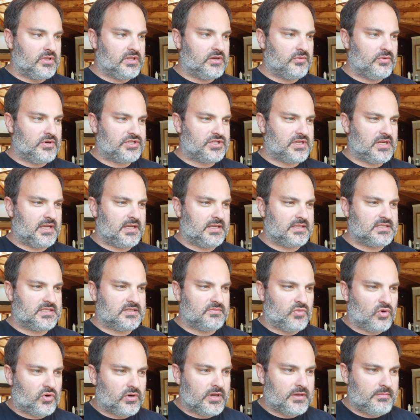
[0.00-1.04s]
I really wish I had
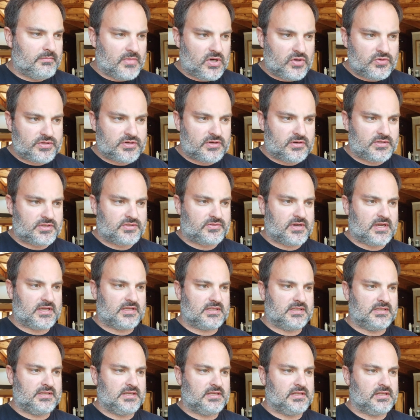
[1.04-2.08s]
some more emotional
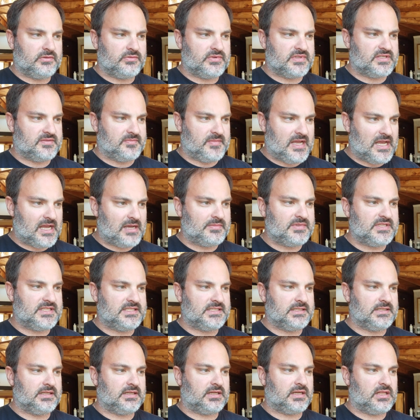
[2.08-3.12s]
strength in dealing with some
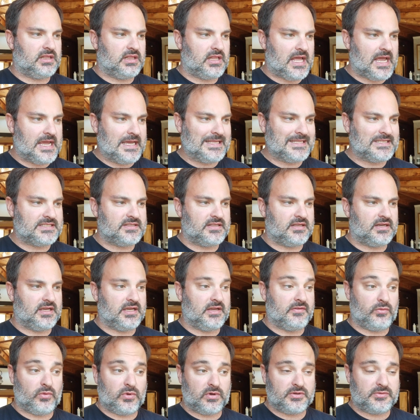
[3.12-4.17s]
obstinate clients that I
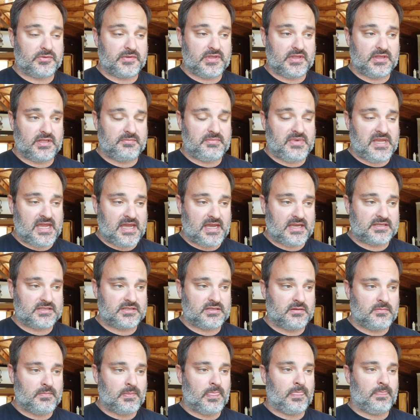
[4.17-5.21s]
have worked with in the
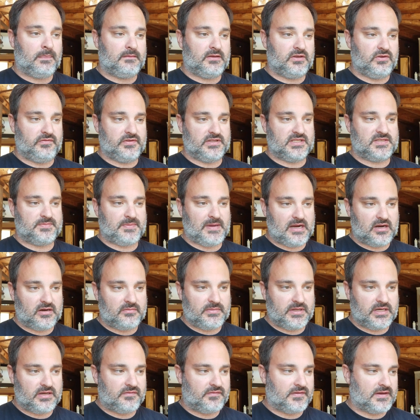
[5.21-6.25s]
past. You've
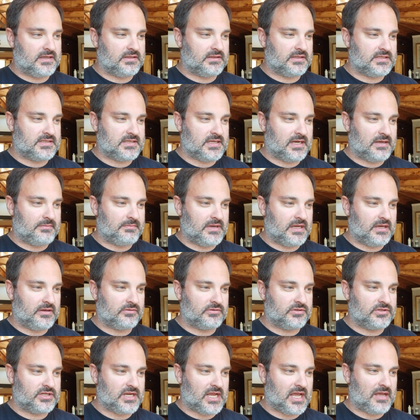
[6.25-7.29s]
inspired me to finally set up my
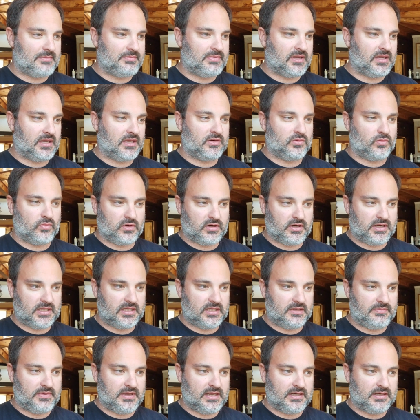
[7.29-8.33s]
own shop and work
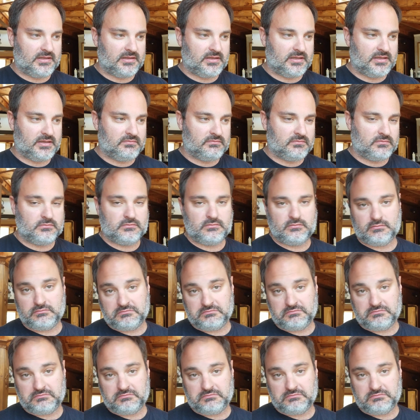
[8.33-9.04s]
independently.